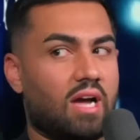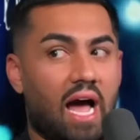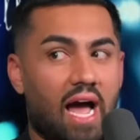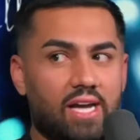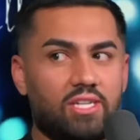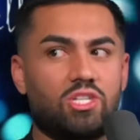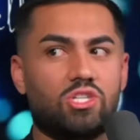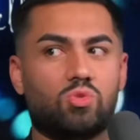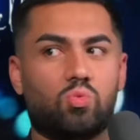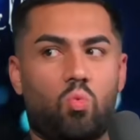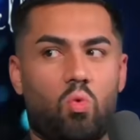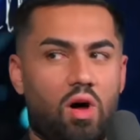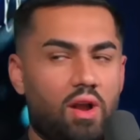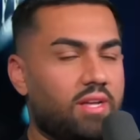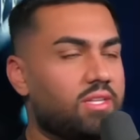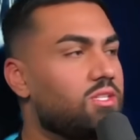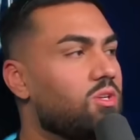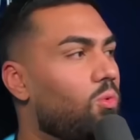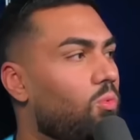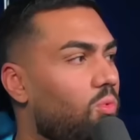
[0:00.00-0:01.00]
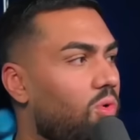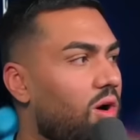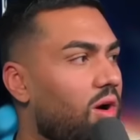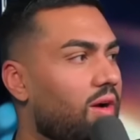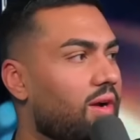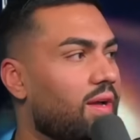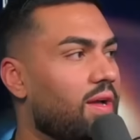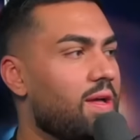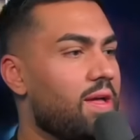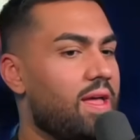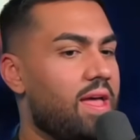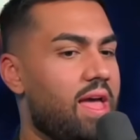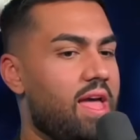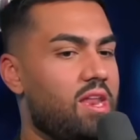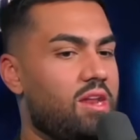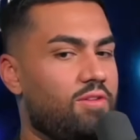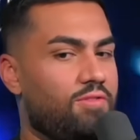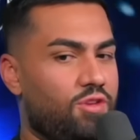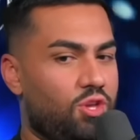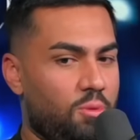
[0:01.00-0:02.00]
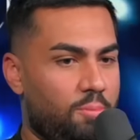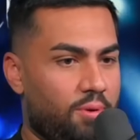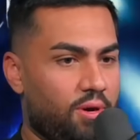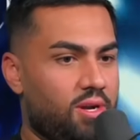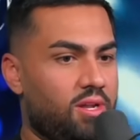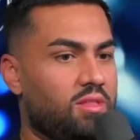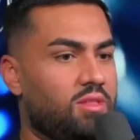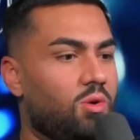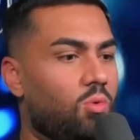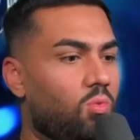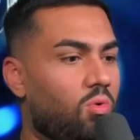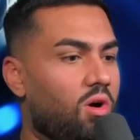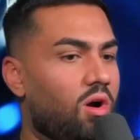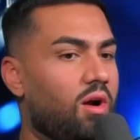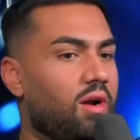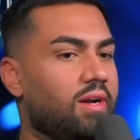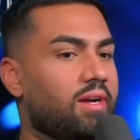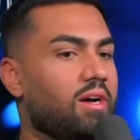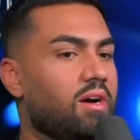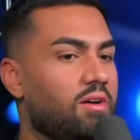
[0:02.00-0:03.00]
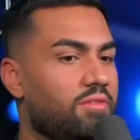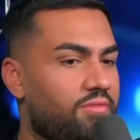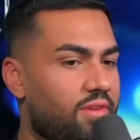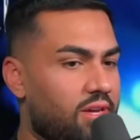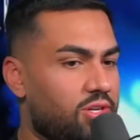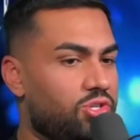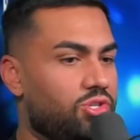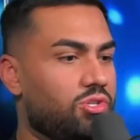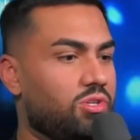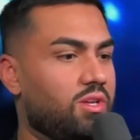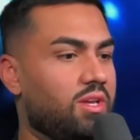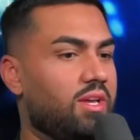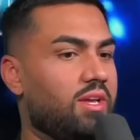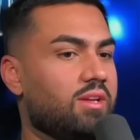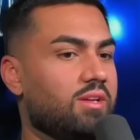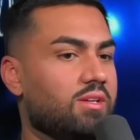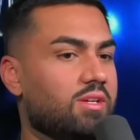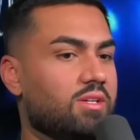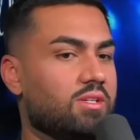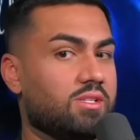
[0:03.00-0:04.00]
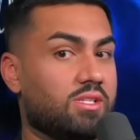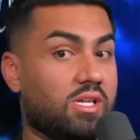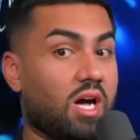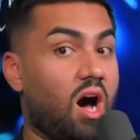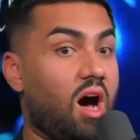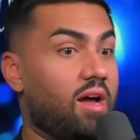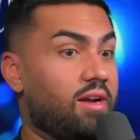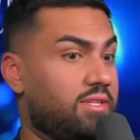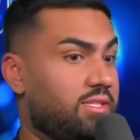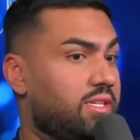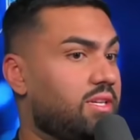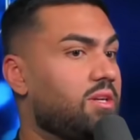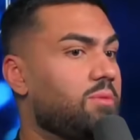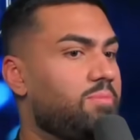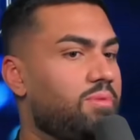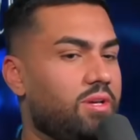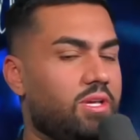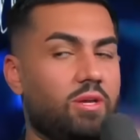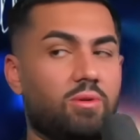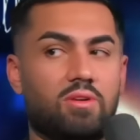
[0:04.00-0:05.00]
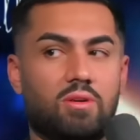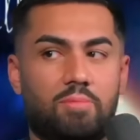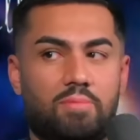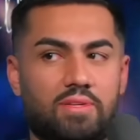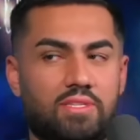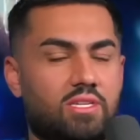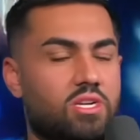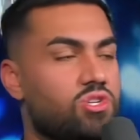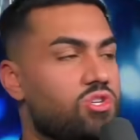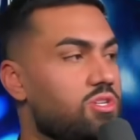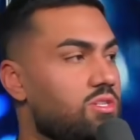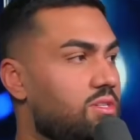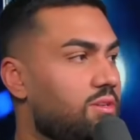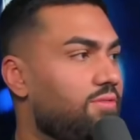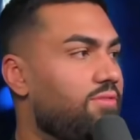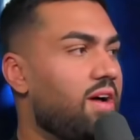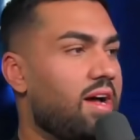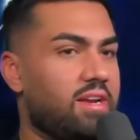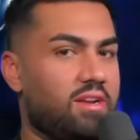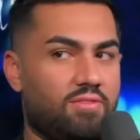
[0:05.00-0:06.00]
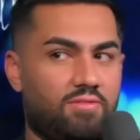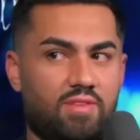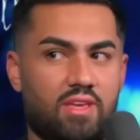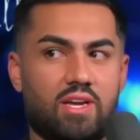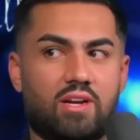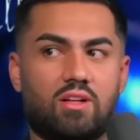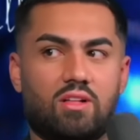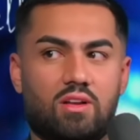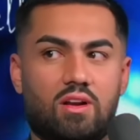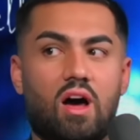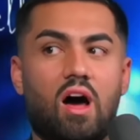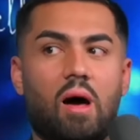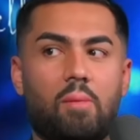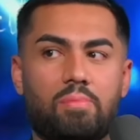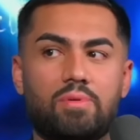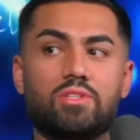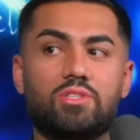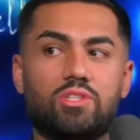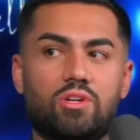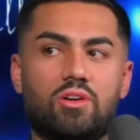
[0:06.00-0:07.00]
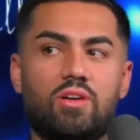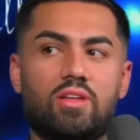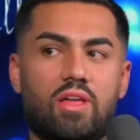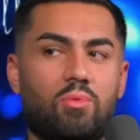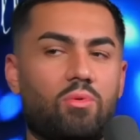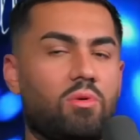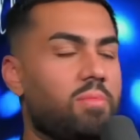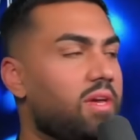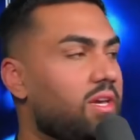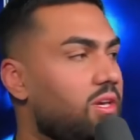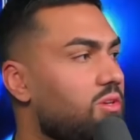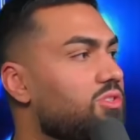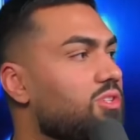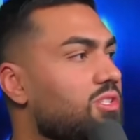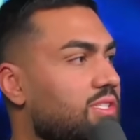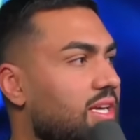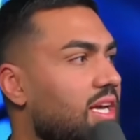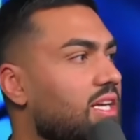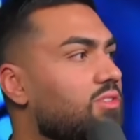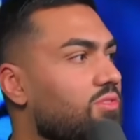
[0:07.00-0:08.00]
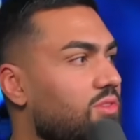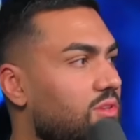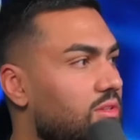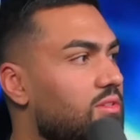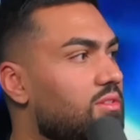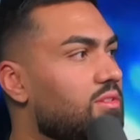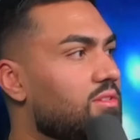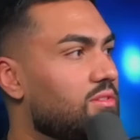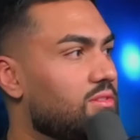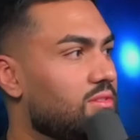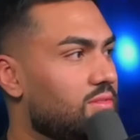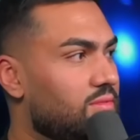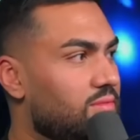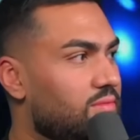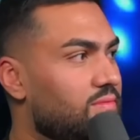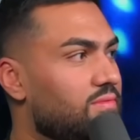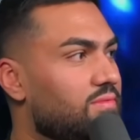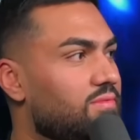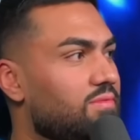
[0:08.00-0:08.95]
I just wanted to work. Right. And if you put in the work, eventually God is going to put you in a position to find a vehicle and an opportunity that will make you successful. Always does.